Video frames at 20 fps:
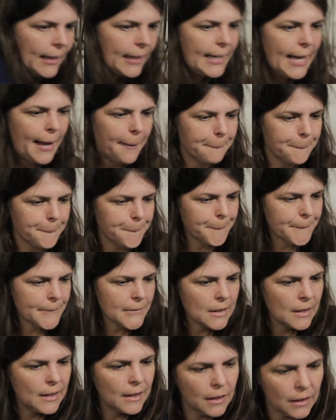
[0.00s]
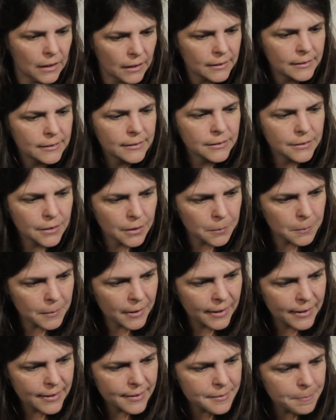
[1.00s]
Yeah, I don't know where
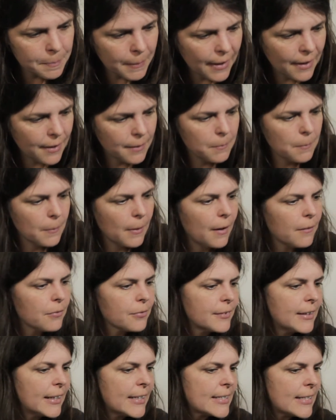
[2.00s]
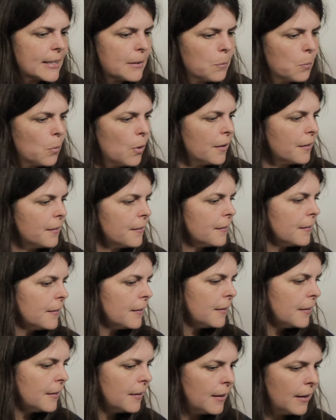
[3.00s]
it is, but I've knitted one
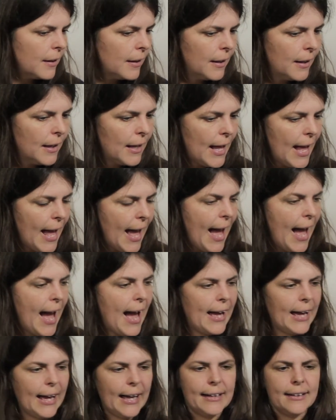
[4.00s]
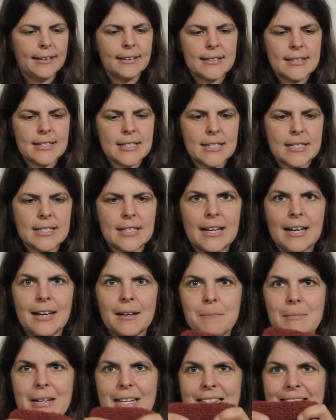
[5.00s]
hat, and I
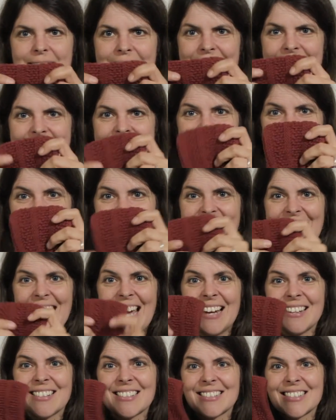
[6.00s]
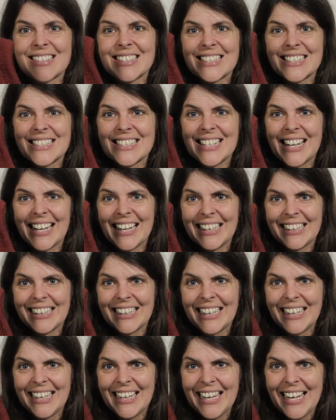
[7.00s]
made this tiny hat. So this is like
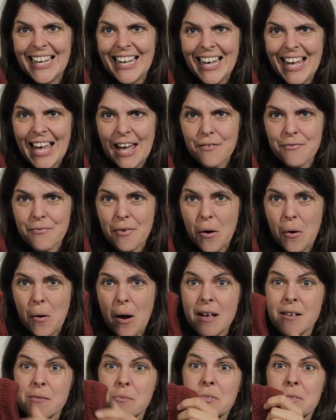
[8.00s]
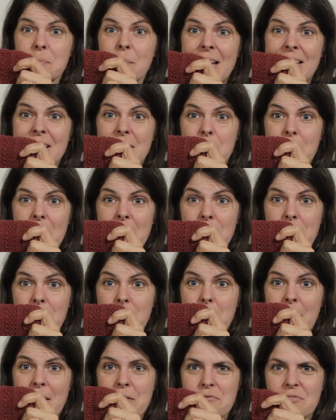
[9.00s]
an FO. It was meant to be for
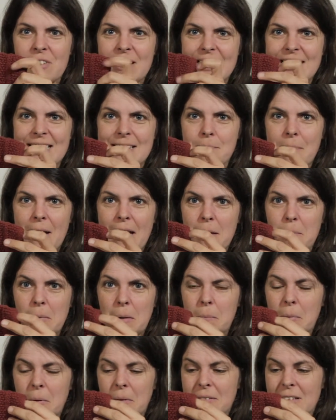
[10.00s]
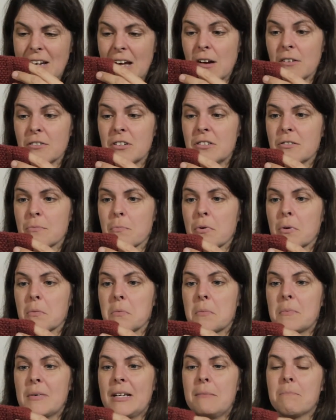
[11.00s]
my friend's baby, but now she's
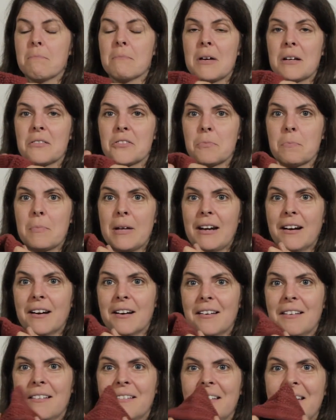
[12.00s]
probably much bigger